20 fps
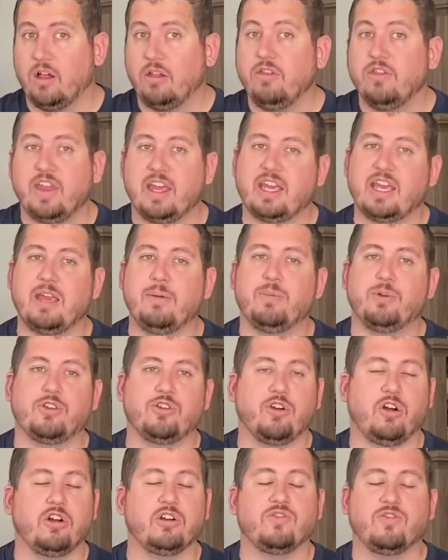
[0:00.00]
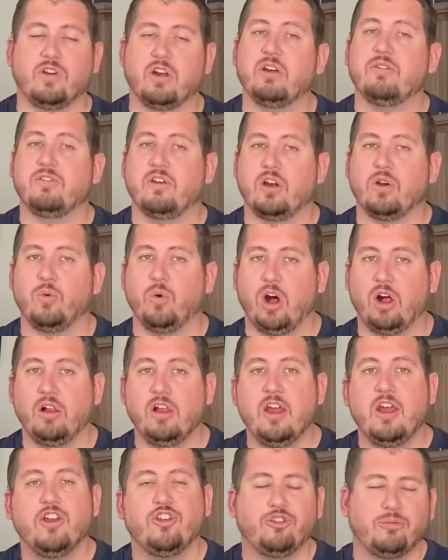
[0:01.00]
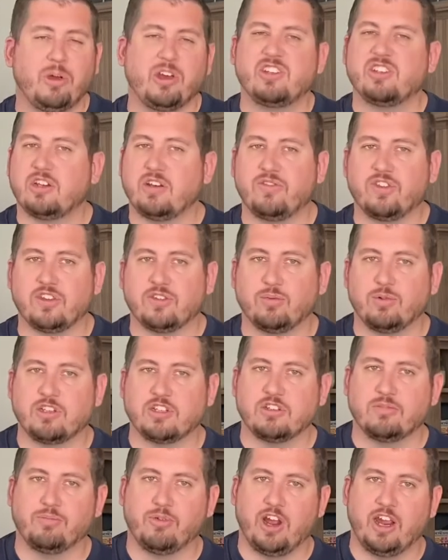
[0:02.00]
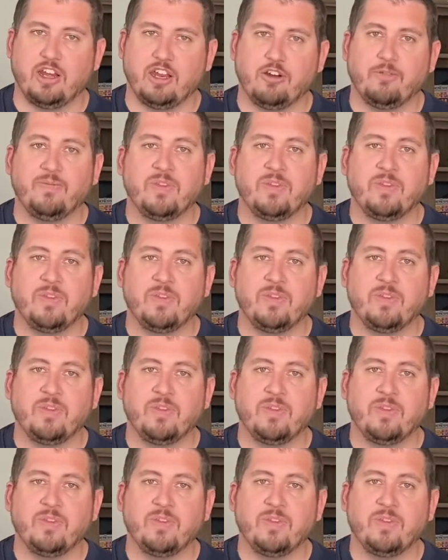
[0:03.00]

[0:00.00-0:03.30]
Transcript: They keep a charge very, very well, especially if the Switch is brand new.